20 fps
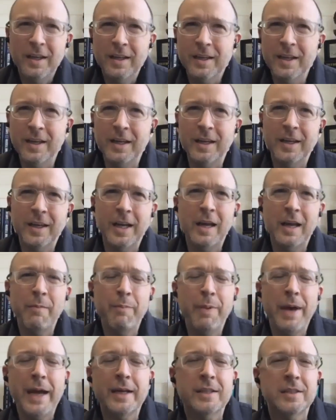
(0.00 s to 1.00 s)
can I can I
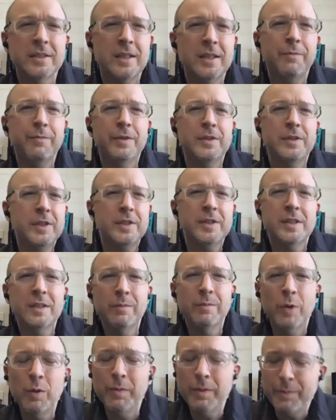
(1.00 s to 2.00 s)
back us up for just a
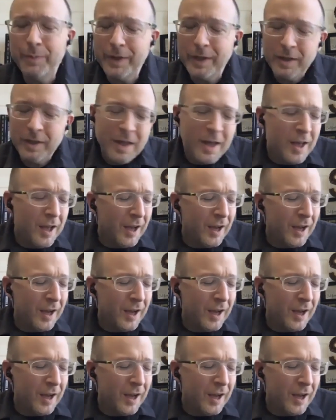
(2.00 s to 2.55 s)
moment, Bill?